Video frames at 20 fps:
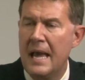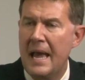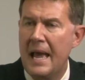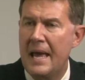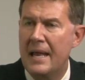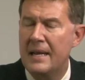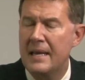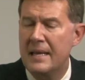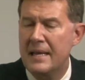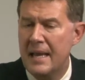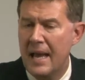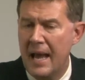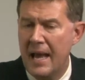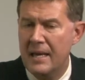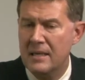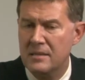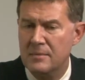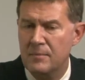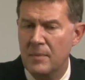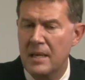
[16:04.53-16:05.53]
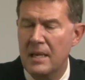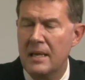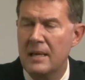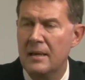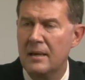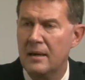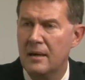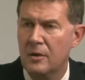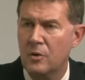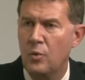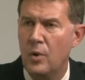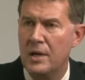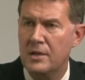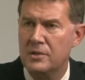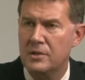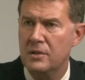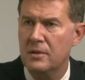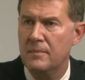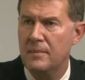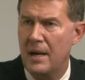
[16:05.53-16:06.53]
and he asked me a
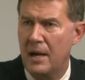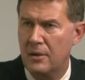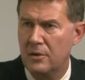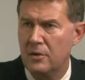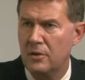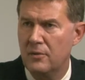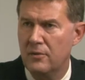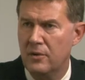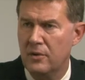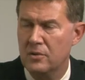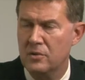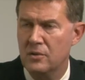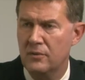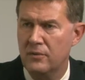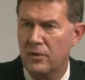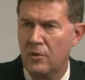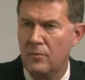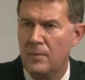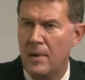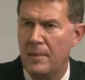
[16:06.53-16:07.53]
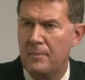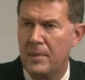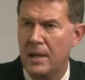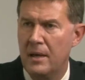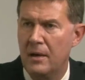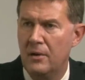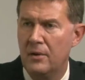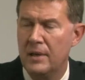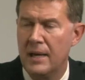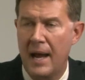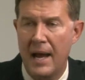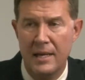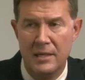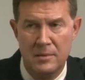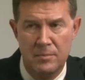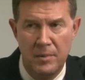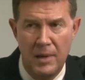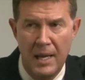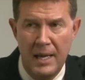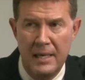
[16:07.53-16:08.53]
question about universal vote by mail, and I
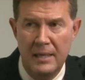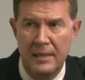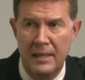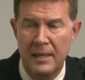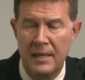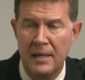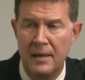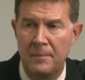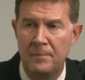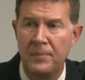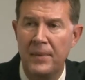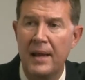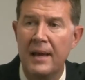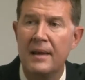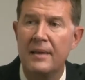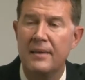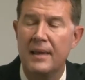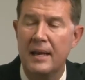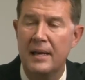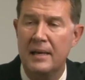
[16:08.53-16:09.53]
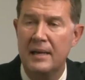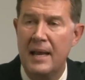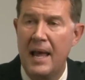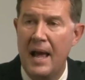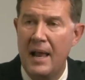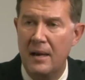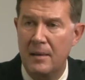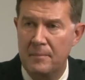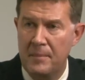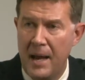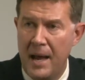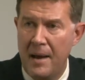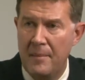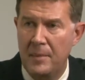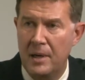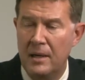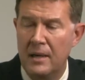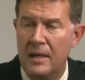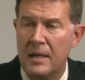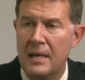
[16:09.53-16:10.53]
explained to him that in
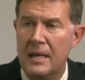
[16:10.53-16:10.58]
Alabama,